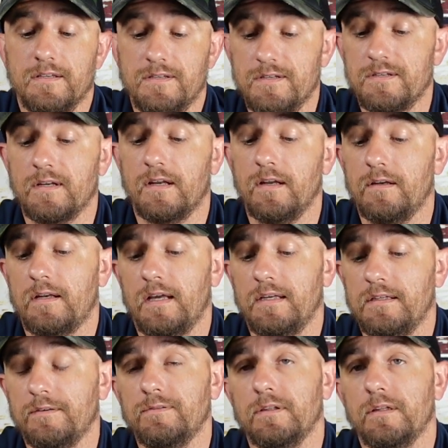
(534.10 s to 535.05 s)
This is a gun I
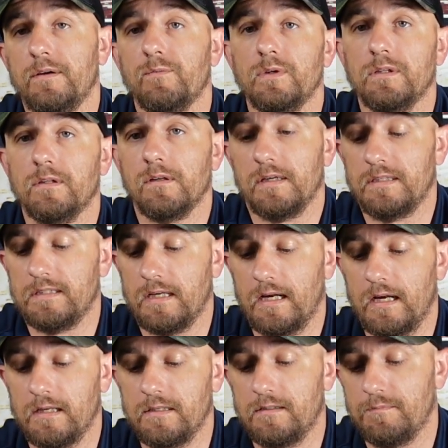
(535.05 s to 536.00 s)
definitely would like to
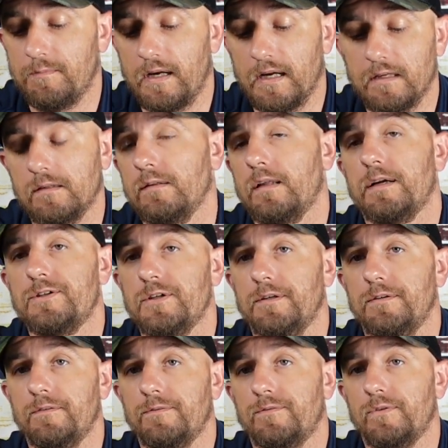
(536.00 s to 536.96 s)
add to my
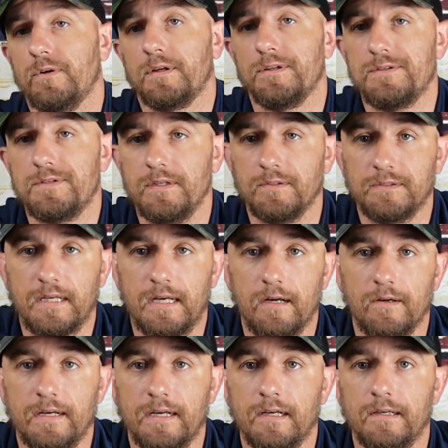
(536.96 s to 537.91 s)
collection for a concealed
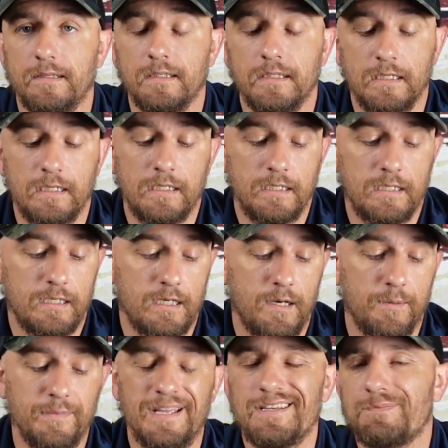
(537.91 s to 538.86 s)
carry gun.
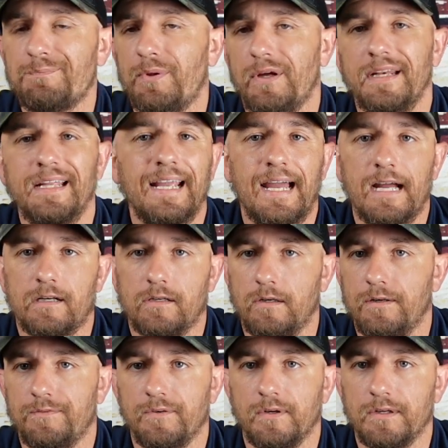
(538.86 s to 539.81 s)
It's plenty
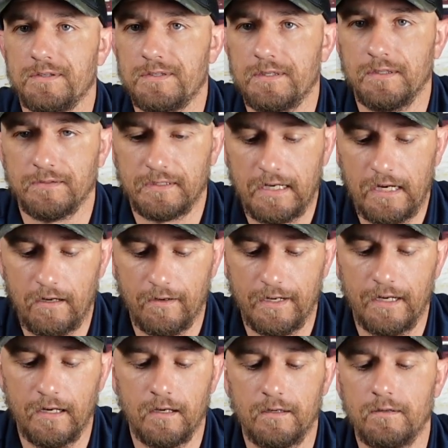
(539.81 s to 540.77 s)
accurate for a concealed
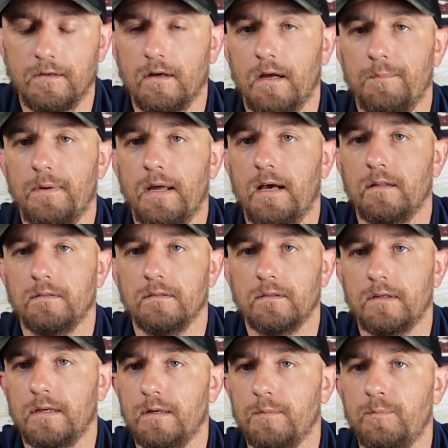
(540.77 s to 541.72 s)
carry gun. I'm not
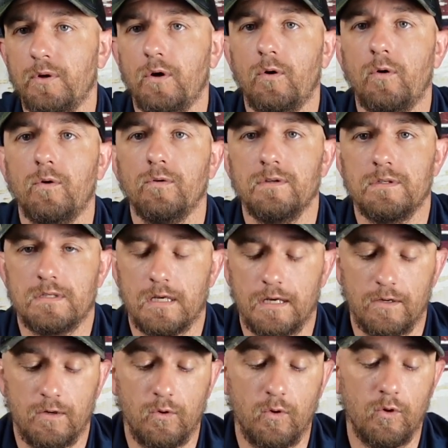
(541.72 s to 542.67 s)
looking to put hole
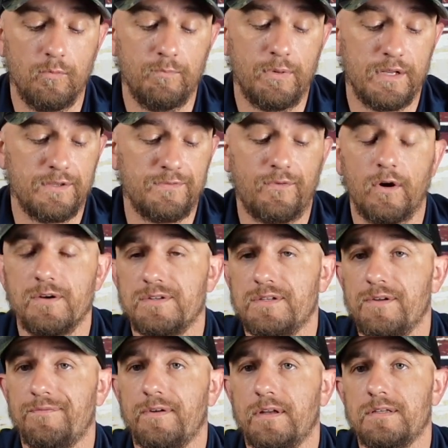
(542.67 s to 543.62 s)
inside a hole, but as far as
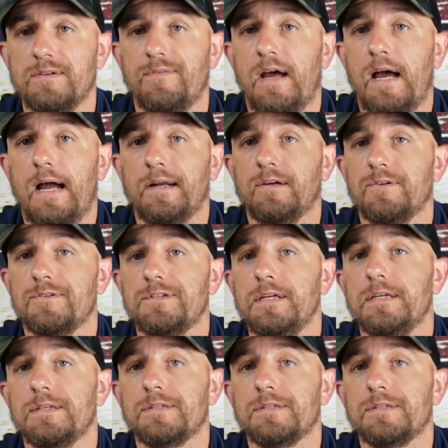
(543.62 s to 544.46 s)
defensive accuracy